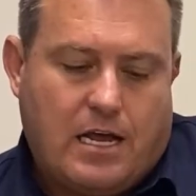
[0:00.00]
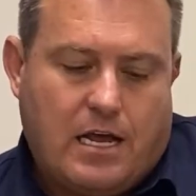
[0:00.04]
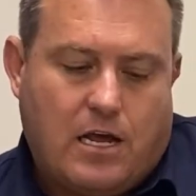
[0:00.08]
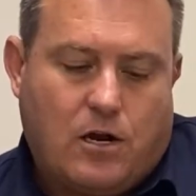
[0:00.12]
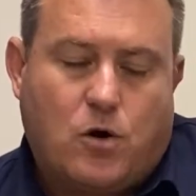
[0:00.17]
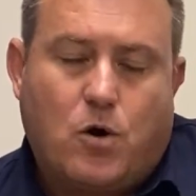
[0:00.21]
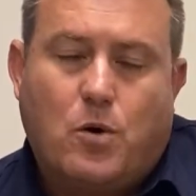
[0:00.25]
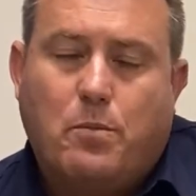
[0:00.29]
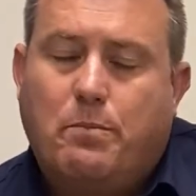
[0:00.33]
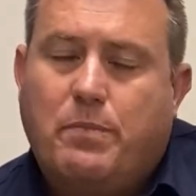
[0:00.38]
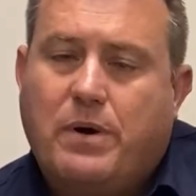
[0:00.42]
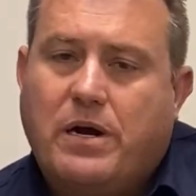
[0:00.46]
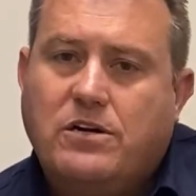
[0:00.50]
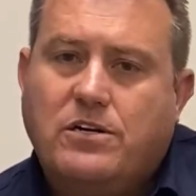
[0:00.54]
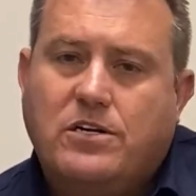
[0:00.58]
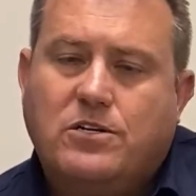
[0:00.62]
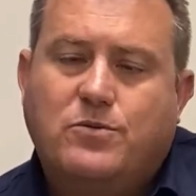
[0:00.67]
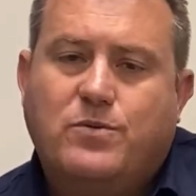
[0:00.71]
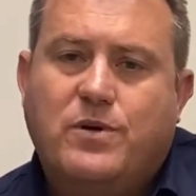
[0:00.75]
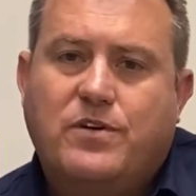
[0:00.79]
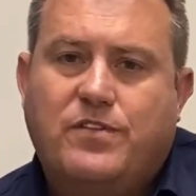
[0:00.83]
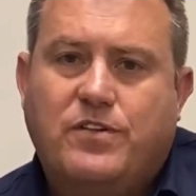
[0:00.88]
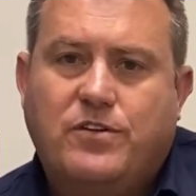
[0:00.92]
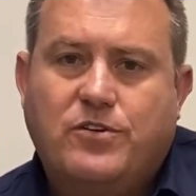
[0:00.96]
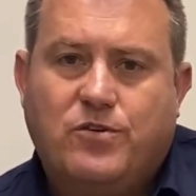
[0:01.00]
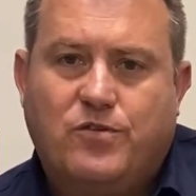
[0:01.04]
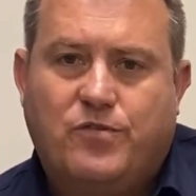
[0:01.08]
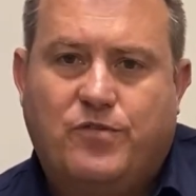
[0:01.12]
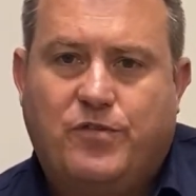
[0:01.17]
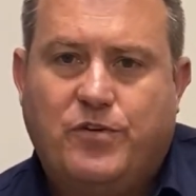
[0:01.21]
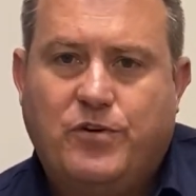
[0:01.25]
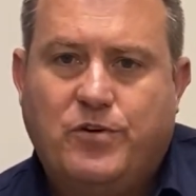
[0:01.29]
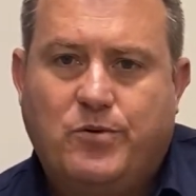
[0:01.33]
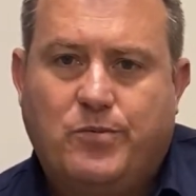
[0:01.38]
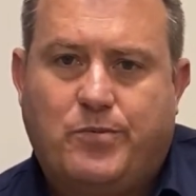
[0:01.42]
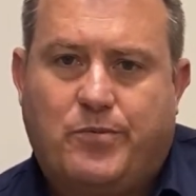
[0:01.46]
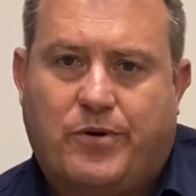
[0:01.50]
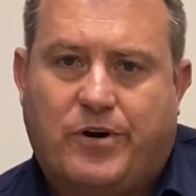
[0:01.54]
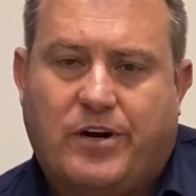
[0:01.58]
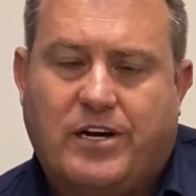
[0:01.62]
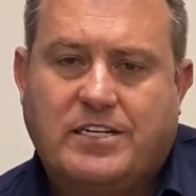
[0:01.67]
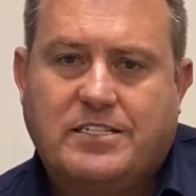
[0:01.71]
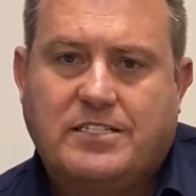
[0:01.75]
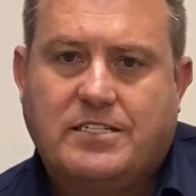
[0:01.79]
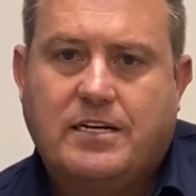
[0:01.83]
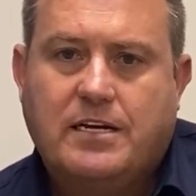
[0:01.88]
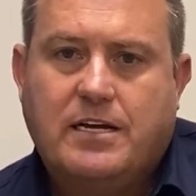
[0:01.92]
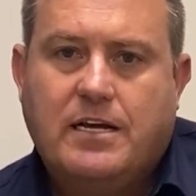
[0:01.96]
a component within your fuel
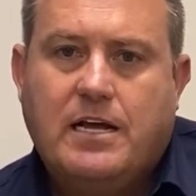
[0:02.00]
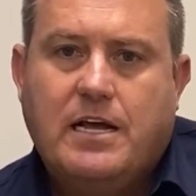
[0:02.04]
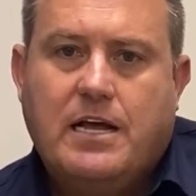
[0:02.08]
price